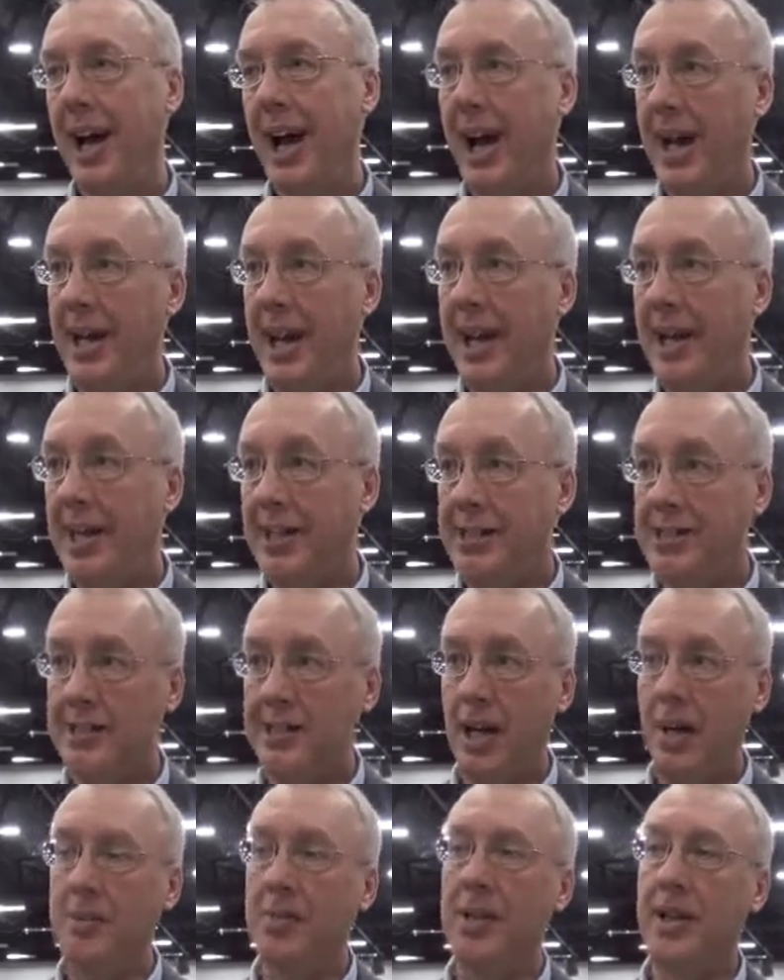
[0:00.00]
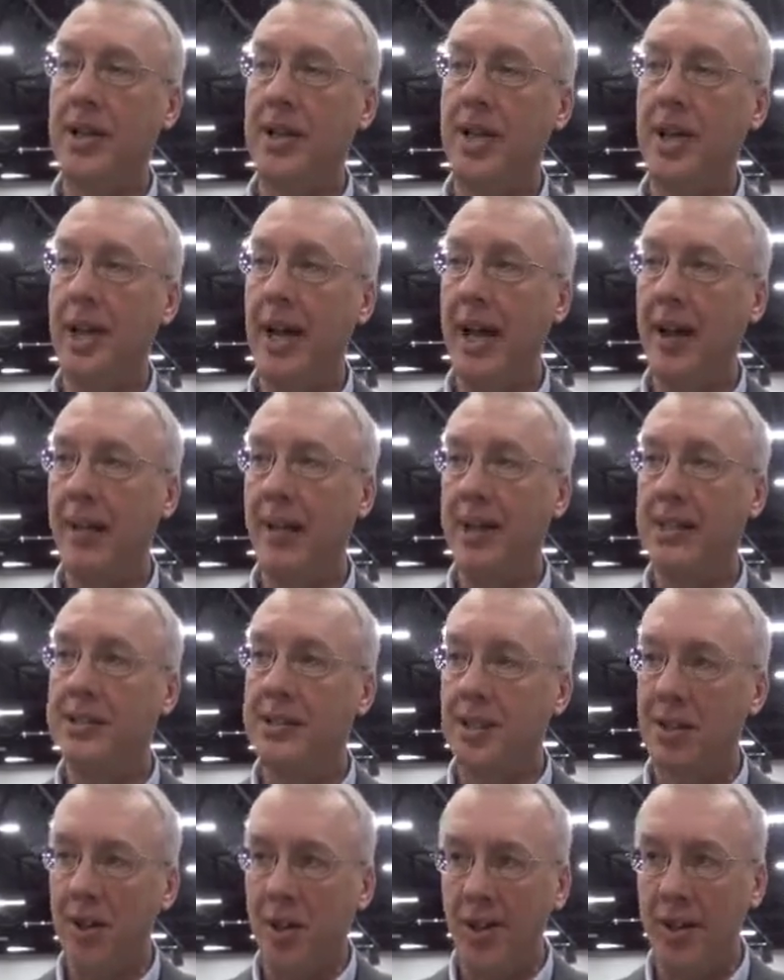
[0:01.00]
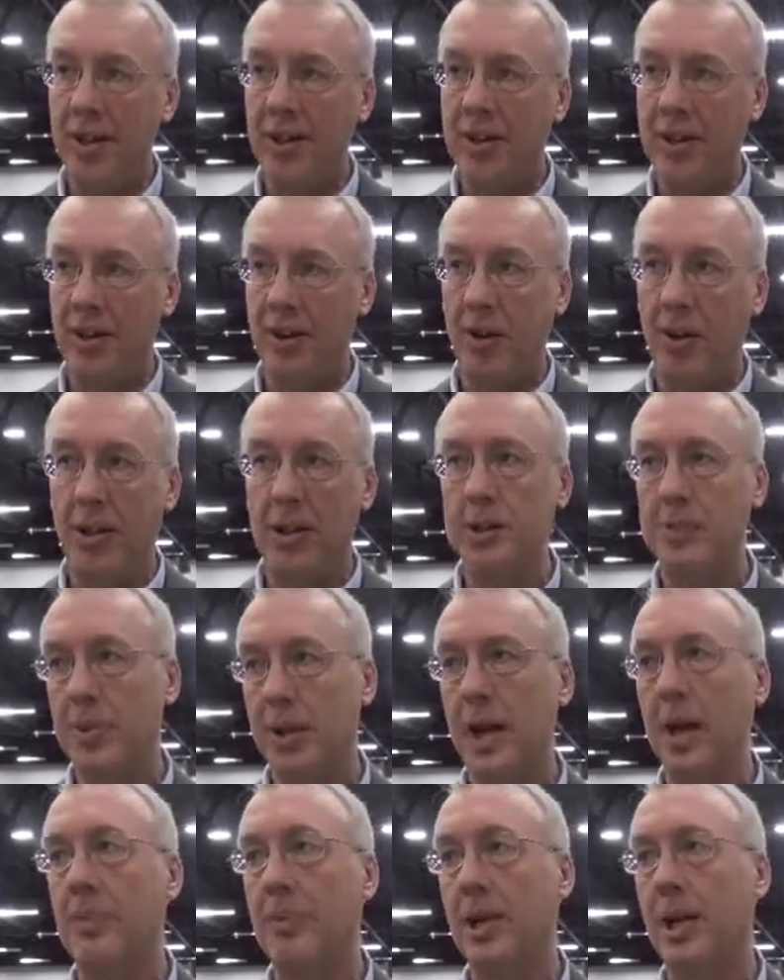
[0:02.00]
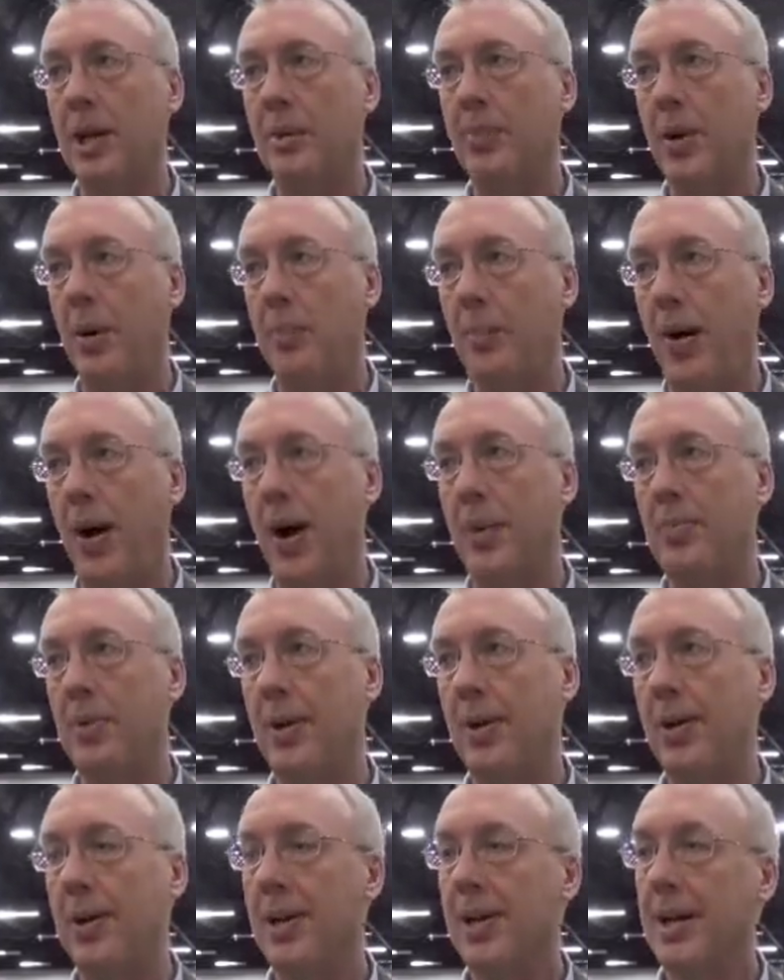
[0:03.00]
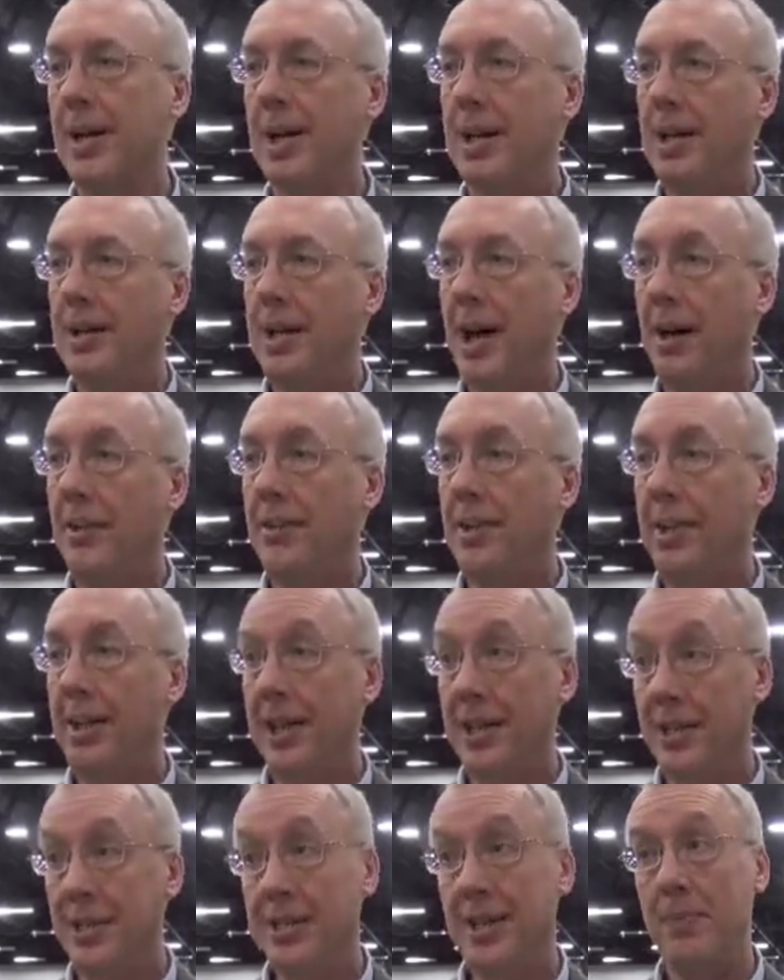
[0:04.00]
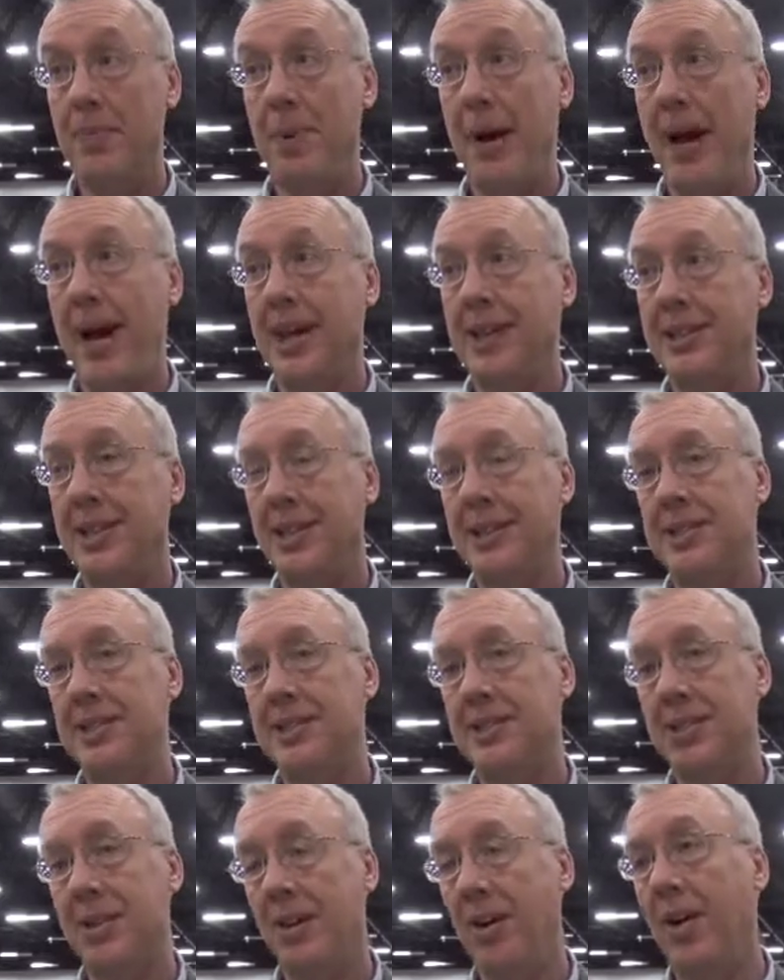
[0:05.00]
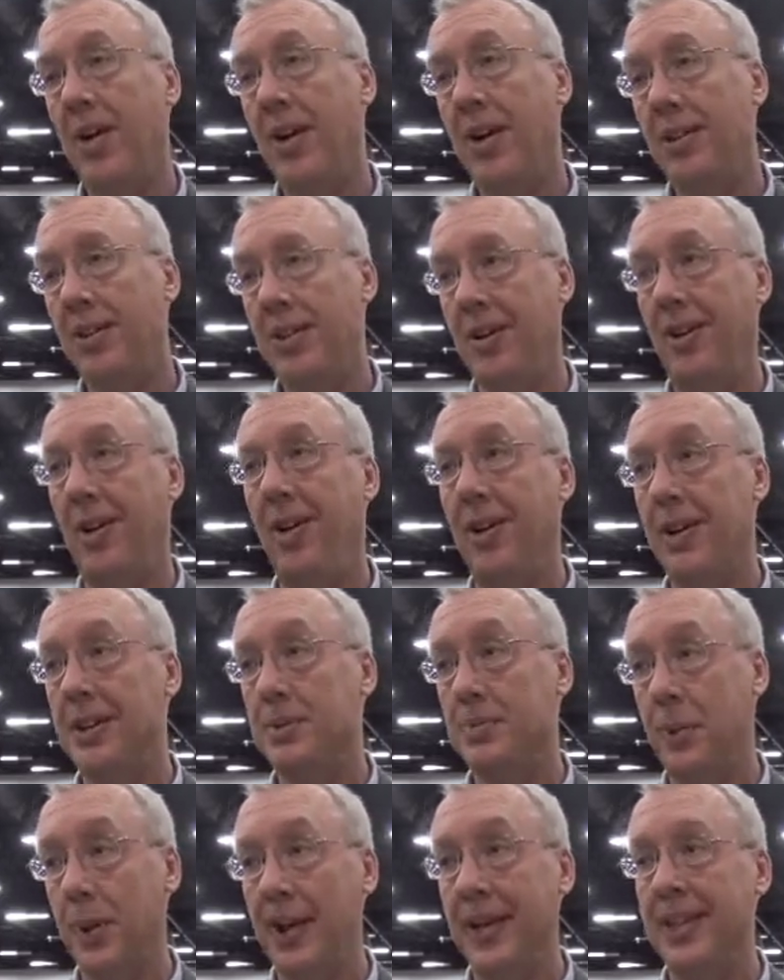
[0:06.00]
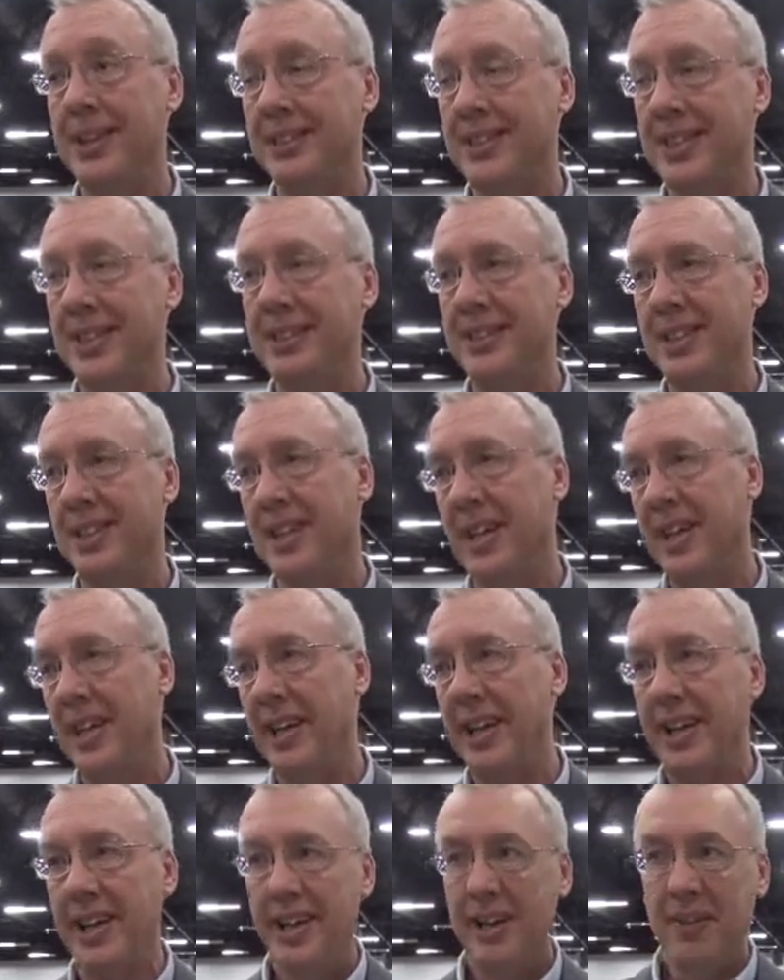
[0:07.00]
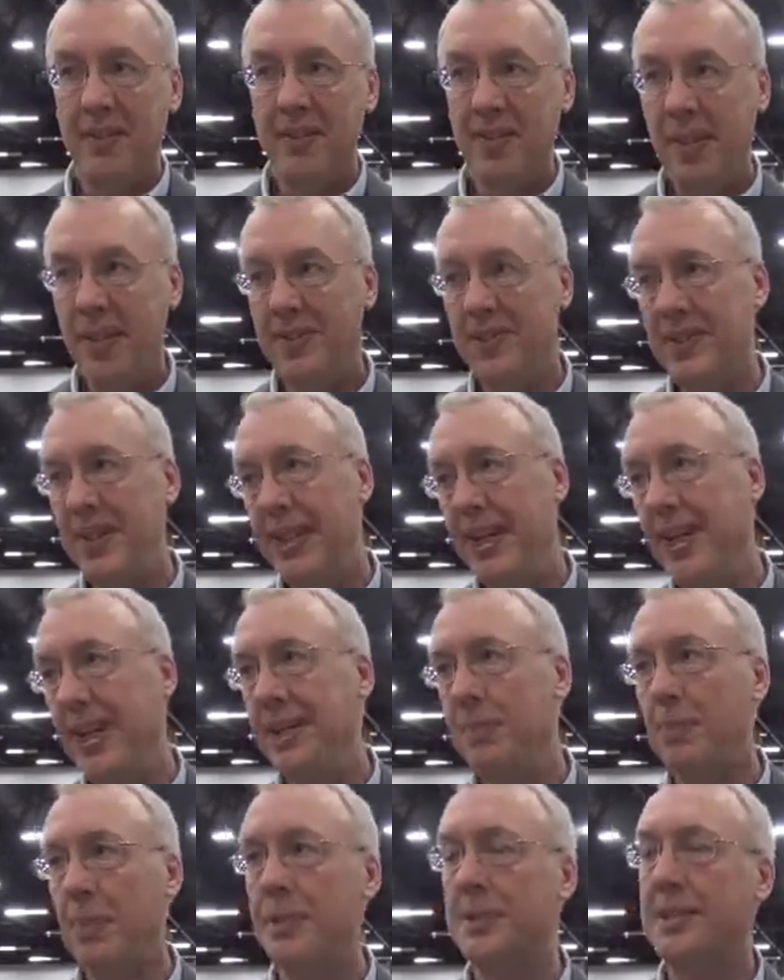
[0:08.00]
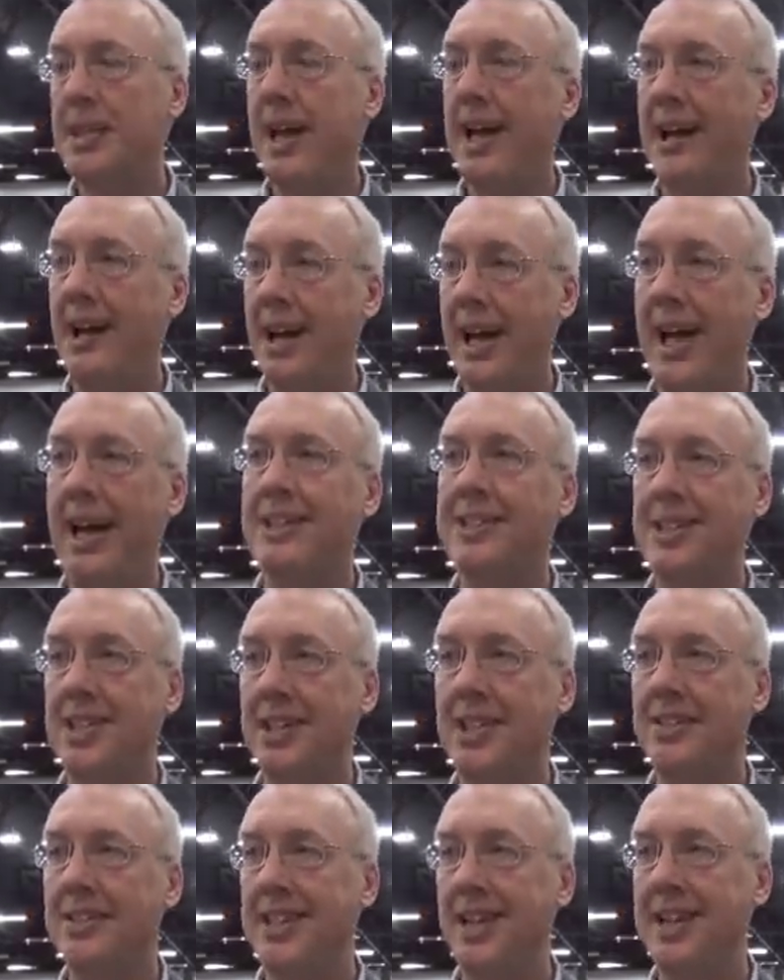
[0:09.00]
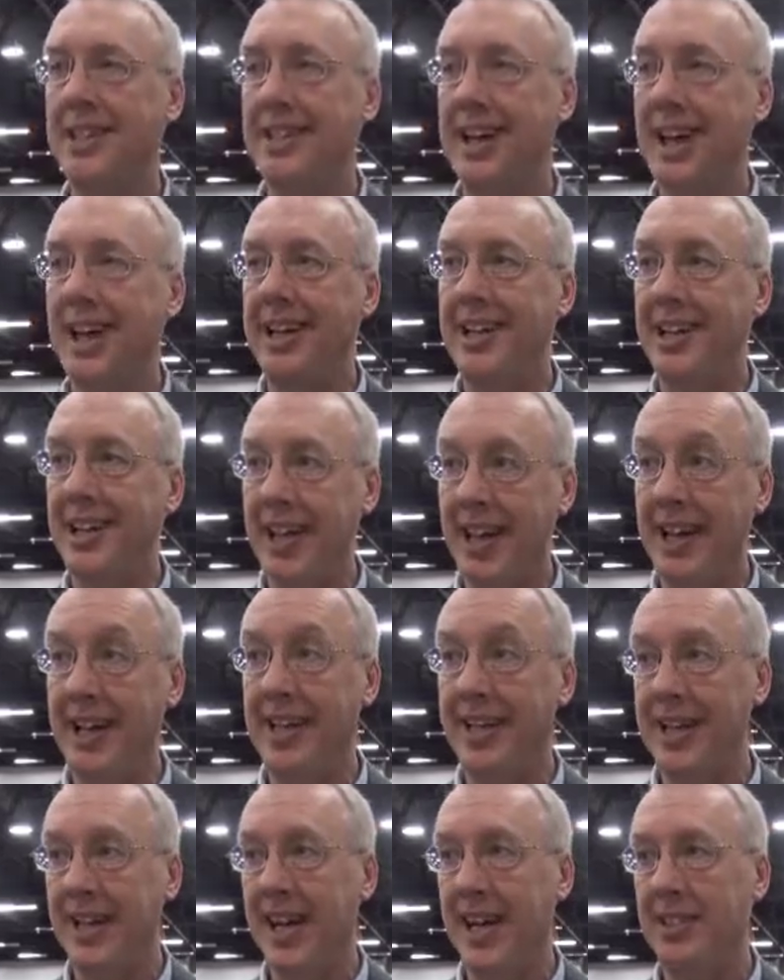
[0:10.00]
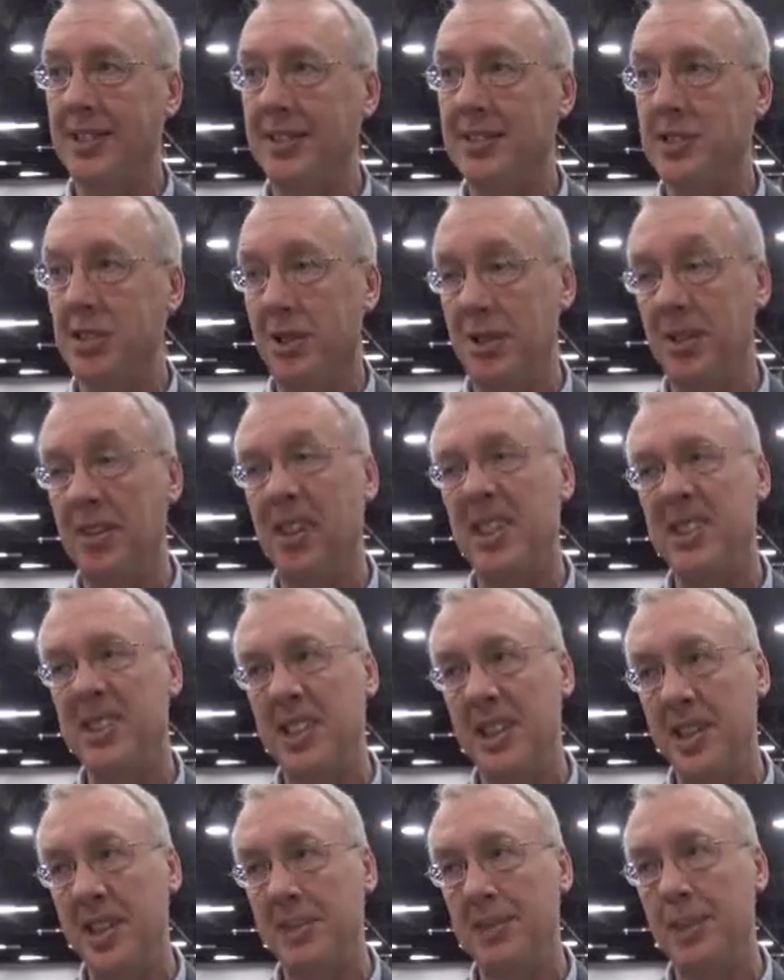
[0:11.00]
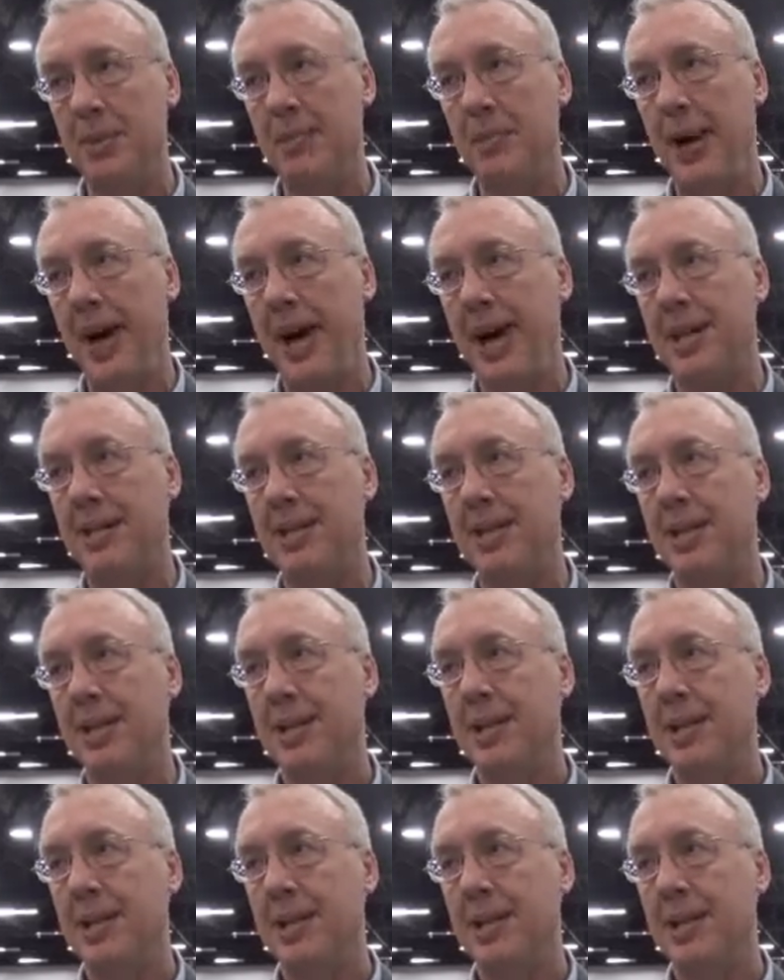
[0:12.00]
and then in some of the areas, canola and canola is becoming a little more popular. Now the yield impact is canola and canola is pretty consistently 15% less yielding than any of the others. So there is a yield impact,